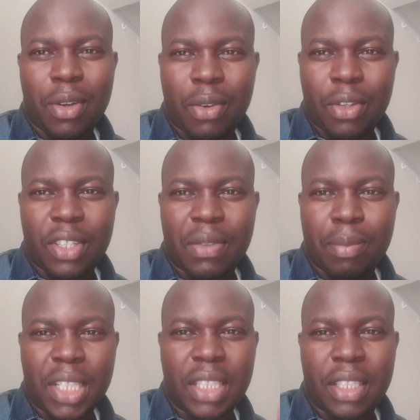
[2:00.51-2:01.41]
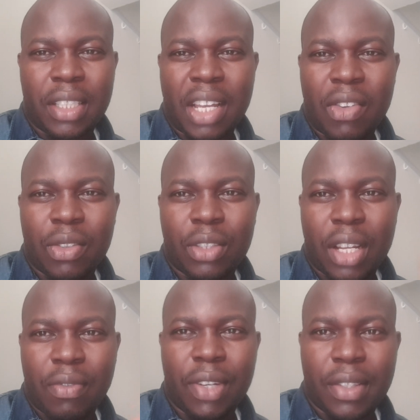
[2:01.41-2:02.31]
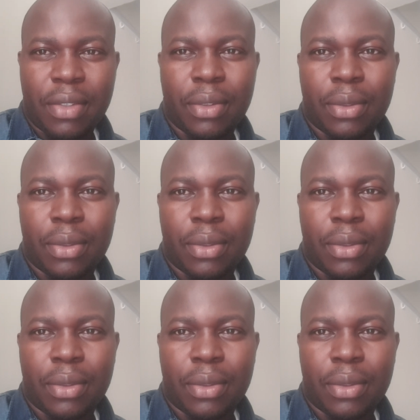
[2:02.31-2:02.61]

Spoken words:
courses, but I'll not advise you to